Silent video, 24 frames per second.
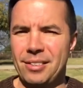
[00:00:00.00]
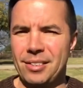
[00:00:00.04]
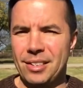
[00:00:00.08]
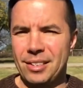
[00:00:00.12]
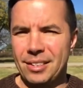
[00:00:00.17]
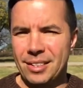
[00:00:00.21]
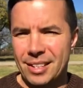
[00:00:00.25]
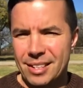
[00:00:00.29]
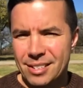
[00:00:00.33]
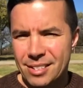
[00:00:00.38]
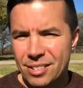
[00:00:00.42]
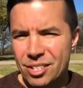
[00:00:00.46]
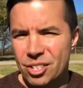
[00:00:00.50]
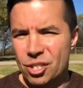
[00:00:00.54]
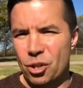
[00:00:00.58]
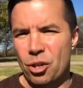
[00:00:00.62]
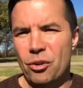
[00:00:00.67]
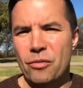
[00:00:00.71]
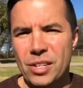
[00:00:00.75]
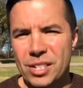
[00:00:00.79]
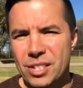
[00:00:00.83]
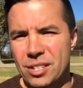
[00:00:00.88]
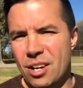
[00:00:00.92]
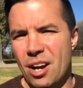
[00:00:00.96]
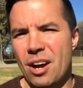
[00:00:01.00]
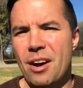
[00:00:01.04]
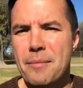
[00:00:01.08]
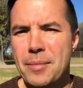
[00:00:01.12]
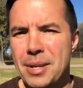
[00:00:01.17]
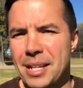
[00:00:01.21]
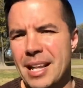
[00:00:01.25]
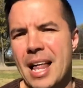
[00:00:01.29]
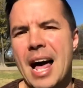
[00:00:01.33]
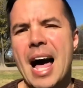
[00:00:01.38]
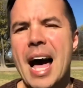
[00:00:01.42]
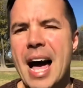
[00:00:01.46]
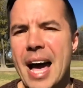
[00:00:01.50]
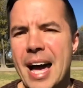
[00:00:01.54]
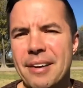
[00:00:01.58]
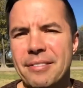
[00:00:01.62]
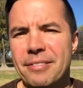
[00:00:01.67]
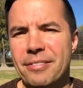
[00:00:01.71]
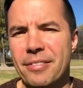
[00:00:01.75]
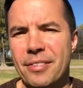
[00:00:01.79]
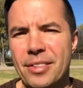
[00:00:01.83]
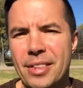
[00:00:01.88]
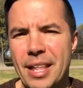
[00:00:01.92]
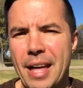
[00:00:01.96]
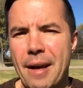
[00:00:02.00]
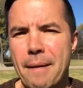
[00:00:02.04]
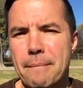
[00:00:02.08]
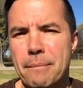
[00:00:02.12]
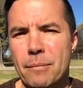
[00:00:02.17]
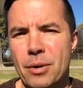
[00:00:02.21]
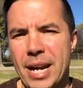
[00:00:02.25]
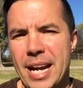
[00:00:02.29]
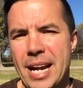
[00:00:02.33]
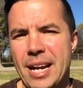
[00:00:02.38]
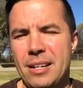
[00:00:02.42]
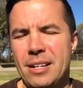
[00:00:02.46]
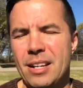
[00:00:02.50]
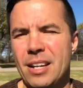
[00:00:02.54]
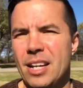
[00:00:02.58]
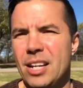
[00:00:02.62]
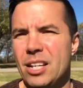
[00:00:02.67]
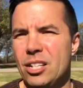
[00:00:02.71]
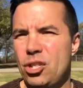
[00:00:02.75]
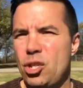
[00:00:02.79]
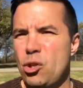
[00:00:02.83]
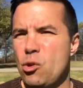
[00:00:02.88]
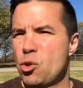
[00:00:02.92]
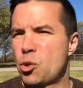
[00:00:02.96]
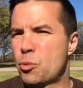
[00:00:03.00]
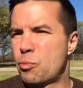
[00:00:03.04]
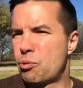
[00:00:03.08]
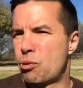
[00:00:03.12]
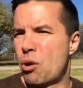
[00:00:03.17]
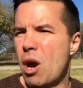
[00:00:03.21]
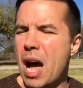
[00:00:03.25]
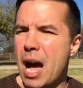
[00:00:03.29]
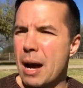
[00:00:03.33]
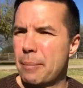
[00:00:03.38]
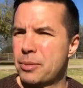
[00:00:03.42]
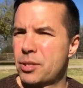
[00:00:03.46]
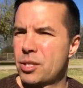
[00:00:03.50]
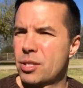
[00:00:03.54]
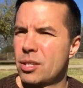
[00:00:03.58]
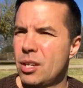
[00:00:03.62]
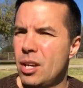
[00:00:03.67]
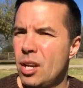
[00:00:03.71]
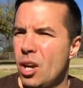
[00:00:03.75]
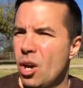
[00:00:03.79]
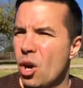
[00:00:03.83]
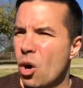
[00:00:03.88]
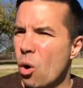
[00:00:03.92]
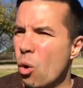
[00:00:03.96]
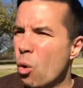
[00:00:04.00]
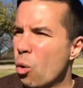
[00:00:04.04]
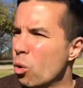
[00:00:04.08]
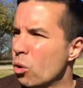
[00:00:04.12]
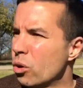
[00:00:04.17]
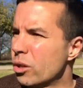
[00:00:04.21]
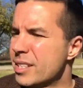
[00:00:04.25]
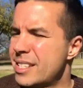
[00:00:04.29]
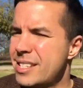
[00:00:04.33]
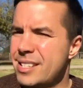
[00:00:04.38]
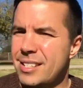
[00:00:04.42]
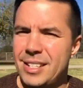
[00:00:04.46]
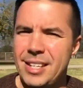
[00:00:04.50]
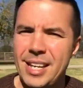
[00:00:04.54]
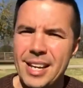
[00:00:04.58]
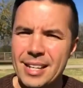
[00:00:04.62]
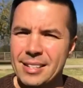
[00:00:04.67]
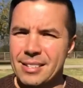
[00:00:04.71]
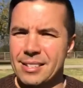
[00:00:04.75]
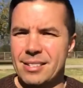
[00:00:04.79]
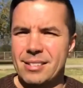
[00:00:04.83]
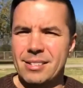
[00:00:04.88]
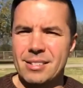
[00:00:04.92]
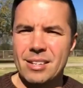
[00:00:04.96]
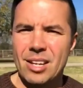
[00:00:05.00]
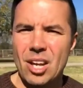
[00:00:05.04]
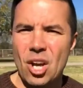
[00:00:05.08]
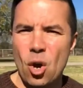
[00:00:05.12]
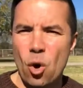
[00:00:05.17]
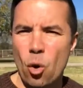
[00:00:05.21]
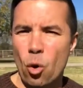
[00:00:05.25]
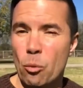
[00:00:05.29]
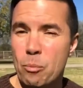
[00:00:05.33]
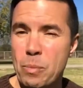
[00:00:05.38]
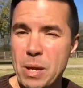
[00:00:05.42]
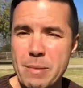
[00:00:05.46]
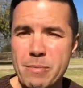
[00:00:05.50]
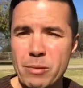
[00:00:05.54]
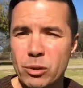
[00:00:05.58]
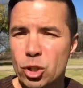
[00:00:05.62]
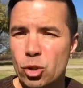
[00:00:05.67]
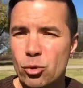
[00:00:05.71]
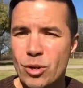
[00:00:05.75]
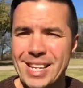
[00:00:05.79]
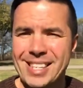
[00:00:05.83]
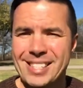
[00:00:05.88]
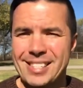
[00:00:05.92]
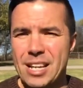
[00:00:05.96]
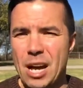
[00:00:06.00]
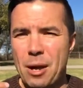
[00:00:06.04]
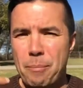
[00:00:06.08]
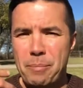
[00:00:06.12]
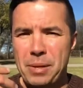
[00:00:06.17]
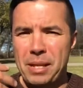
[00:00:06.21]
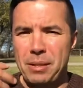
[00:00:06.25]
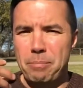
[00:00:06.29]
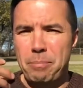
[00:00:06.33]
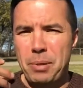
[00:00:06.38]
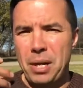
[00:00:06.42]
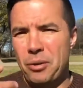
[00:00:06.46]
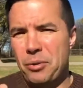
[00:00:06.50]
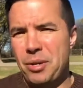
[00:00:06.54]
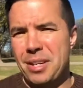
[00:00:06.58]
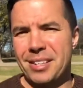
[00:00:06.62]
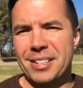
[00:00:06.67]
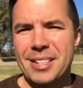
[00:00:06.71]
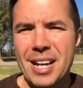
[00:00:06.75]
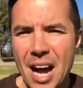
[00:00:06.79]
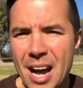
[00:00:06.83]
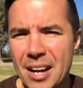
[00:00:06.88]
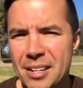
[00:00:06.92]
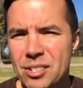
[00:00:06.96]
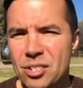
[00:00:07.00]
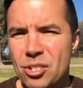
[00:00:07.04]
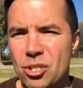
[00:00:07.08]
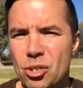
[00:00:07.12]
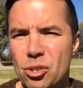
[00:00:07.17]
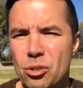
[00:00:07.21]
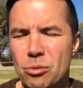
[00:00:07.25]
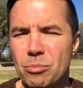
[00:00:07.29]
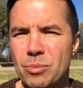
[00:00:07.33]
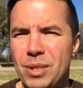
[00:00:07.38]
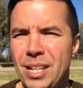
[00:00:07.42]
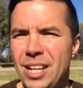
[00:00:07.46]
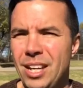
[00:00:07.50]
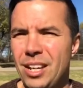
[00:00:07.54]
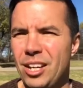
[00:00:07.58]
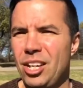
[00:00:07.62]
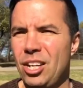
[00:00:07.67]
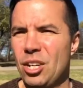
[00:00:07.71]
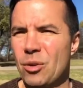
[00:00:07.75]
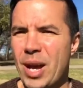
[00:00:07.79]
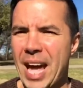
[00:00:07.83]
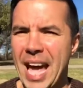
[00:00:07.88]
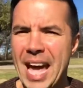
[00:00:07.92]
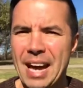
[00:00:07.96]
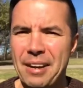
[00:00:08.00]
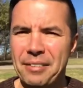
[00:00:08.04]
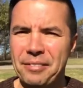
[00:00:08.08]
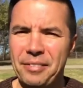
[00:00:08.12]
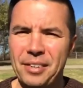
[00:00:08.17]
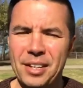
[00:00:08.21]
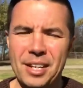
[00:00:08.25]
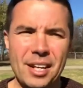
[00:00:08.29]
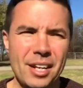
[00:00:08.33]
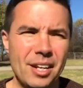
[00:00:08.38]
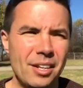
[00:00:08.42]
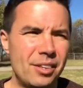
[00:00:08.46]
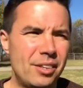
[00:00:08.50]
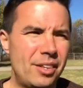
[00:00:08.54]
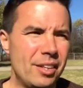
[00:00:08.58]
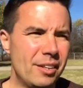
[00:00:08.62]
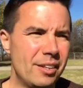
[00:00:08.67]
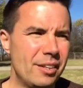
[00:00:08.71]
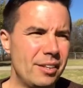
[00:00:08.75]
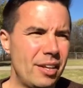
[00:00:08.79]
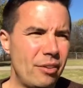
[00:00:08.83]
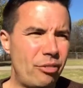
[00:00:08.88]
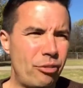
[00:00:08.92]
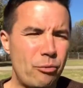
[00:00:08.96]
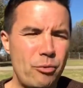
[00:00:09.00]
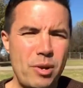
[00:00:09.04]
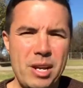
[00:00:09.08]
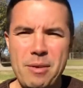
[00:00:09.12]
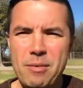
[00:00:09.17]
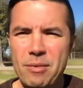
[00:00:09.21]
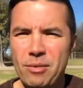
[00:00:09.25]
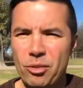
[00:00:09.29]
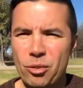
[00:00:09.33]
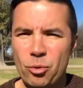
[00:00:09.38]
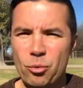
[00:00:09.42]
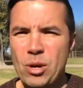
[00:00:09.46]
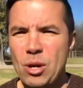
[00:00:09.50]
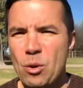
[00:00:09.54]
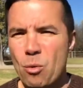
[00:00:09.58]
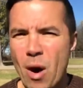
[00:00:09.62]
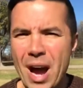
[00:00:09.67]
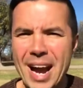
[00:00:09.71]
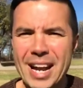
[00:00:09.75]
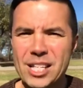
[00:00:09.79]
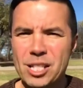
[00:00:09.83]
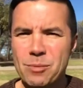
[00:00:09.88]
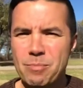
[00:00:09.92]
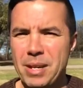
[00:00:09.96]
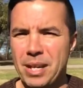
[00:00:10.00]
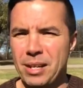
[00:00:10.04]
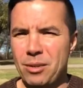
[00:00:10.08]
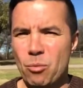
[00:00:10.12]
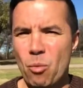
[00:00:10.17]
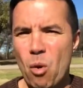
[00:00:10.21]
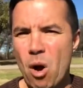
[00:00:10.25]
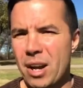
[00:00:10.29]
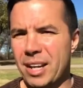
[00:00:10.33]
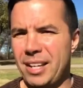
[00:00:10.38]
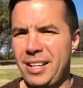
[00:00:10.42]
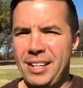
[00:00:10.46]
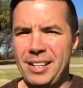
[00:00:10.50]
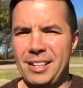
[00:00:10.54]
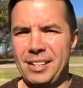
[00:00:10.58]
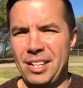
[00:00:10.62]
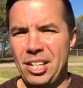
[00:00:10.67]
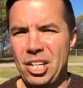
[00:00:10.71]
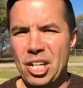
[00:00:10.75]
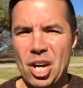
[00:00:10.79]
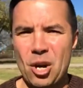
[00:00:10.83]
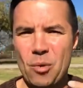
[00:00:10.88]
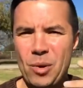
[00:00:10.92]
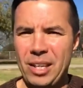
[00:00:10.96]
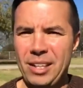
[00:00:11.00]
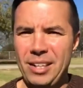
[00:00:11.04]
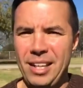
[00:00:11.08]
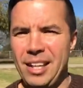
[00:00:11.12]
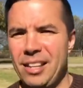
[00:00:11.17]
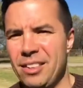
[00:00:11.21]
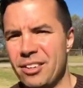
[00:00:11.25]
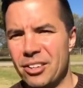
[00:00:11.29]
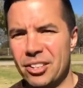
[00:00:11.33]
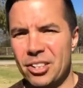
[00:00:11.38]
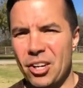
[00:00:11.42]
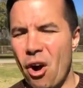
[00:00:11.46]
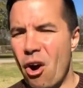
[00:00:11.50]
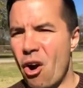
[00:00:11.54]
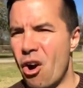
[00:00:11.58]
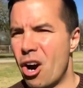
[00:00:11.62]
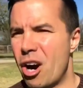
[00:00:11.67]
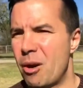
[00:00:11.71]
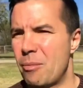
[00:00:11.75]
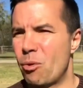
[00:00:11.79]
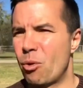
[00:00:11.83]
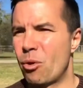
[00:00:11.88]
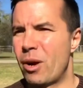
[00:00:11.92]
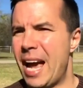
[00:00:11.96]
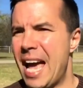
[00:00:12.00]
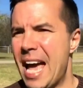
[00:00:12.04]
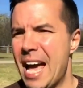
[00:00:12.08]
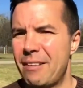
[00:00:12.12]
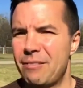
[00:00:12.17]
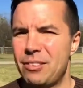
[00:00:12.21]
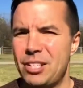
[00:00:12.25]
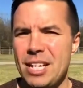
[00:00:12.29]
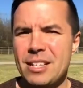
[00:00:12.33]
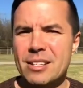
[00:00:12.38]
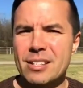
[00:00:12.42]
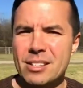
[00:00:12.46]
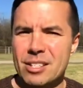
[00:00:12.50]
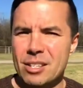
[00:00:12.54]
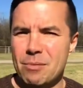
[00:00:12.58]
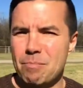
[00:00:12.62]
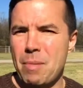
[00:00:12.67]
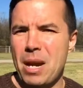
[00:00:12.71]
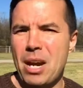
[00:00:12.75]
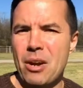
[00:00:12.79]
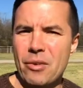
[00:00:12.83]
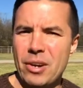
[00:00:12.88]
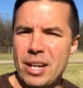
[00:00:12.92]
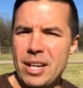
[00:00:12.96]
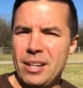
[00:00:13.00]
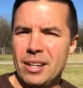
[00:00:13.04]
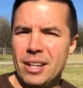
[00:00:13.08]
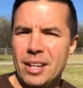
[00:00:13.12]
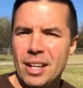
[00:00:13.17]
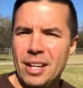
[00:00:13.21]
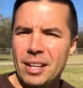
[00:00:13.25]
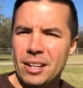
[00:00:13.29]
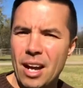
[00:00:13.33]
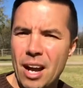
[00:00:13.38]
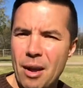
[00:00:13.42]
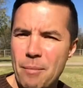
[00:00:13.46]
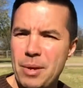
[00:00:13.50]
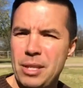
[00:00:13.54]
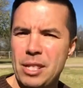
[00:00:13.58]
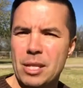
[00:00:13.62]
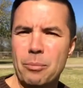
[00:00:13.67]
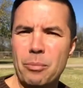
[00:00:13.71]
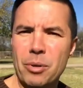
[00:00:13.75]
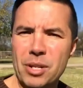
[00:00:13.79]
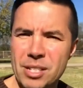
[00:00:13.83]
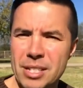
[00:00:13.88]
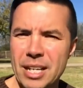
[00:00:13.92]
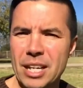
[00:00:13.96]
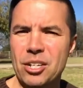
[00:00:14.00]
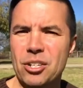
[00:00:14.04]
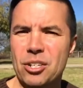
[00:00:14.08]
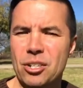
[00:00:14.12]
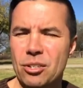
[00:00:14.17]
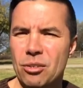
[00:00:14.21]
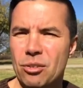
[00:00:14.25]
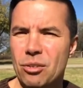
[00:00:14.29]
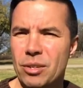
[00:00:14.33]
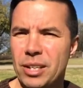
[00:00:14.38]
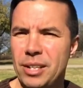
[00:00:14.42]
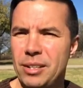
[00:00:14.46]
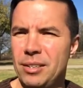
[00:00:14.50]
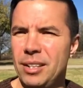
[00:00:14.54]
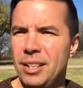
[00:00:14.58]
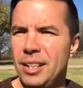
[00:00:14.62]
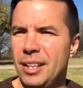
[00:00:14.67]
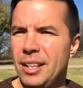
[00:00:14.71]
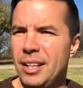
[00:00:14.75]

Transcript: the service come alive for them, right? To use props or skits or people dressed up in period costume, you know, have the three wise men walk in, you know, in their garb, or have Jesus and Mary come in the processional, and